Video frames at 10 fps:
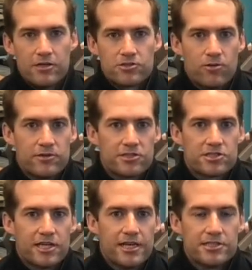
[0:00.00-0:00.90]
So I wanted to
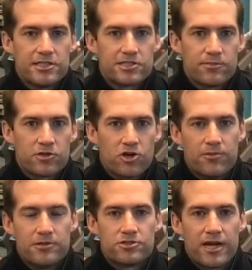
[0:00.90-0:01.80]
share just some
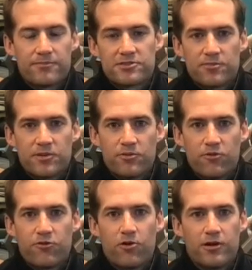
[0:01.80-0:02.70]
common traps that people
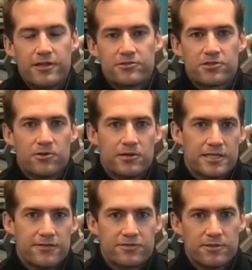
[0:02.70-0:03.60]
fall into and
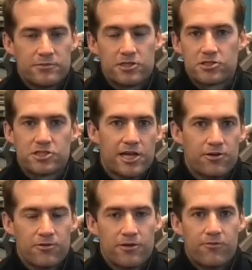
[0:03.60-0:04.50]
give some just
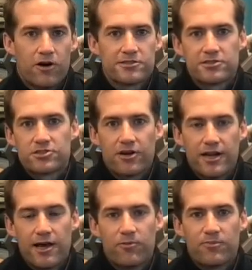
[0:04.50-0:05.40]
general advice to try and
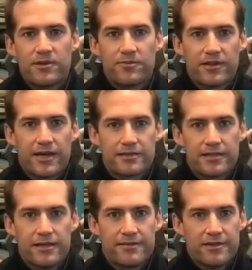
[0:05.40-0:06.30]
help people out
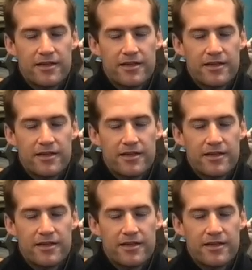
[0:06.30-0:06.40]
there.